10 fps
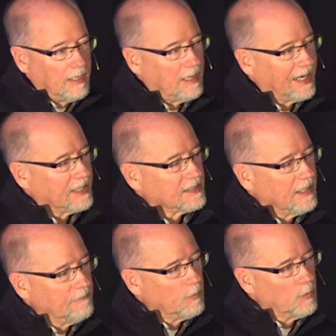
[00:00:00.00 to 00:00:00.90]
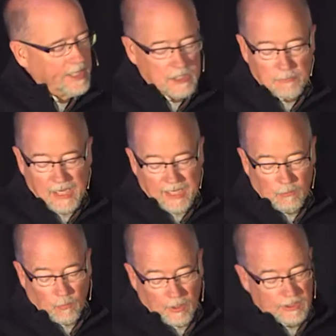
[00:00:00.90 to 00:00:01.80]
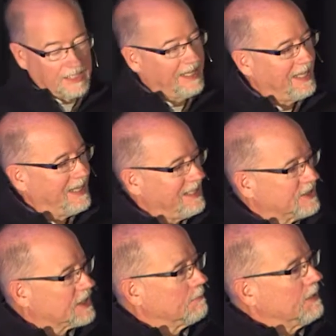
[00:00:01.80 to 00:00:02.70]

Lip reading: And I love the way his mind works. And he's come